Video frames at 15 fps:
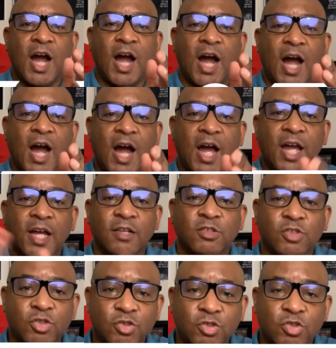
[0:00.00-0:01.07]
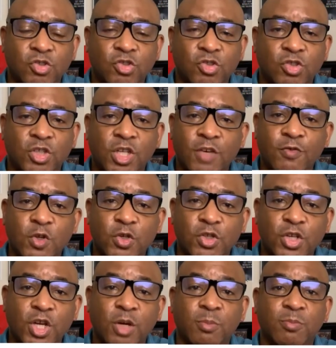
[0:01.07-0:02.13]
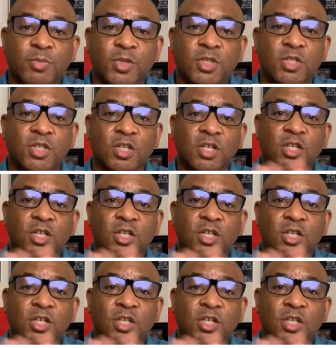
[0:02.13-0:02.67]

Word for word: I give you tips